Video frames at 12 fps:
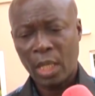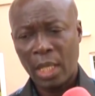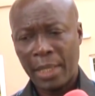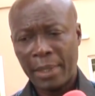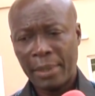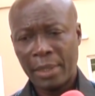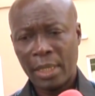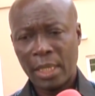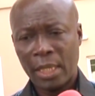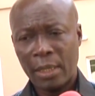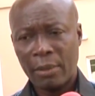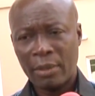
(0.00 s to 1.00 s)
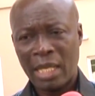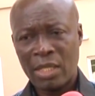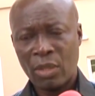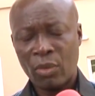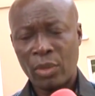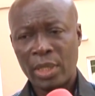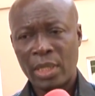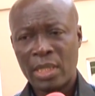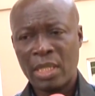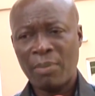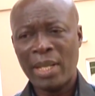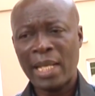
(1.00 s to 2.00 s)
and uh, that's the only
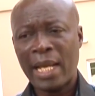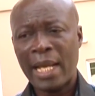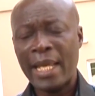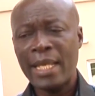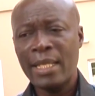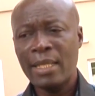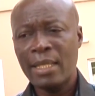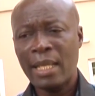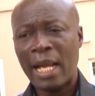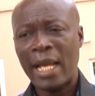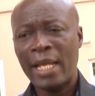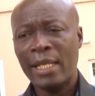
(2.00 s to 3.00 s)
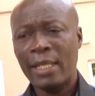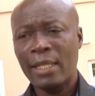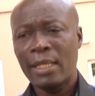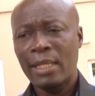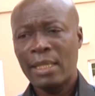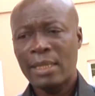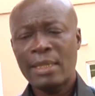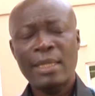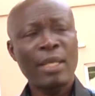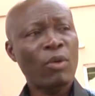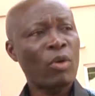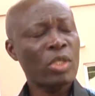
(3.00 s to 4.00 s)
thing. But I I
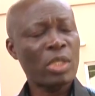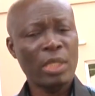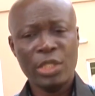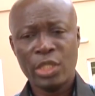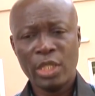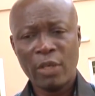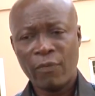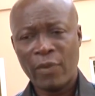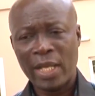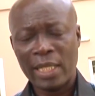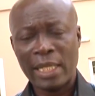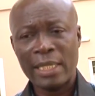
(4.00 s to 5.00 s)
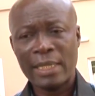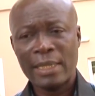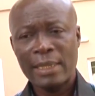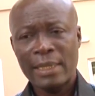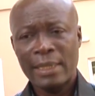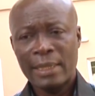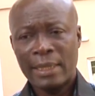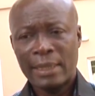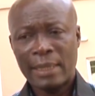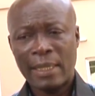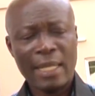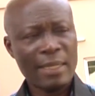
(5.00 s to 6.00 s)
take consolation the fact that
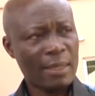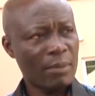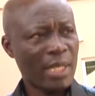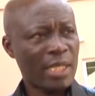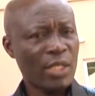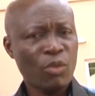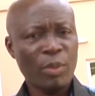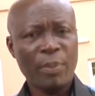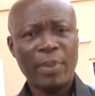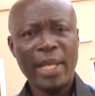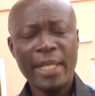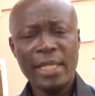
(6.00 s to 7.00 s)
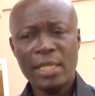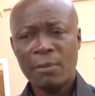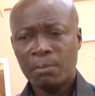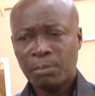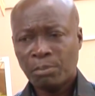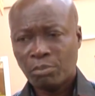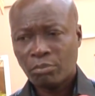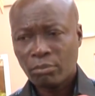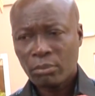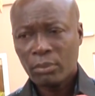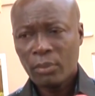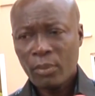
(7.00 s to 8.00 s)
there are still matches to be played.
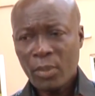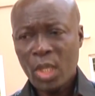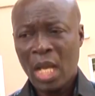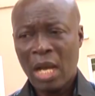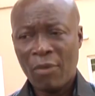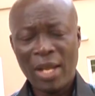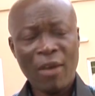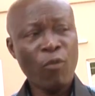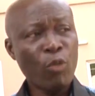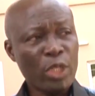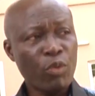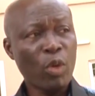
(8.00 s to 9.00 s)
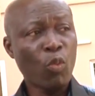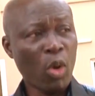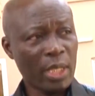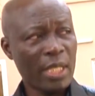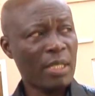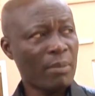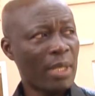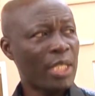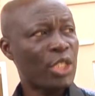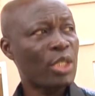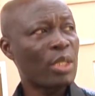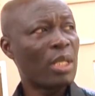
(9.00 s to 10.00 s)
I would have wished we won this
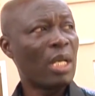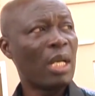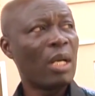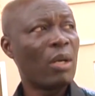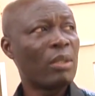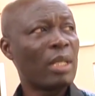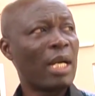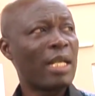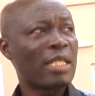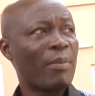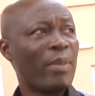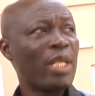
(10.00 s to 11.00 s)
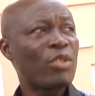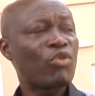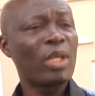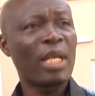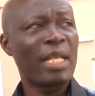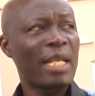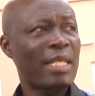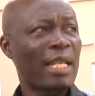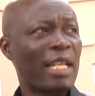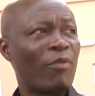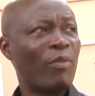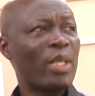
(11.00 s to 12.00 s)
match uh, as a ministry and as a
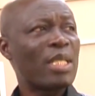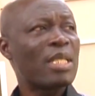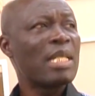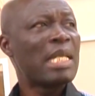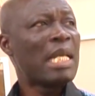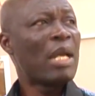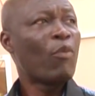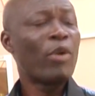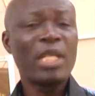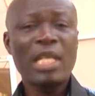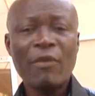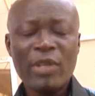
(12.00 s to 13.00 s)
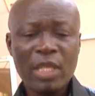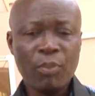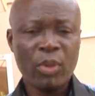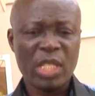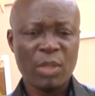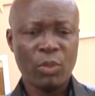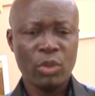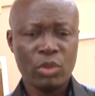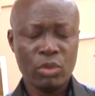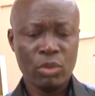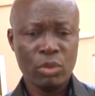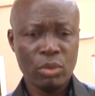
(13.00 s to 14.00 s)
government. We did everything possible
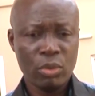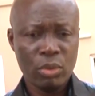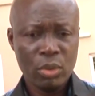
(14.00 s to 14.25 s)
to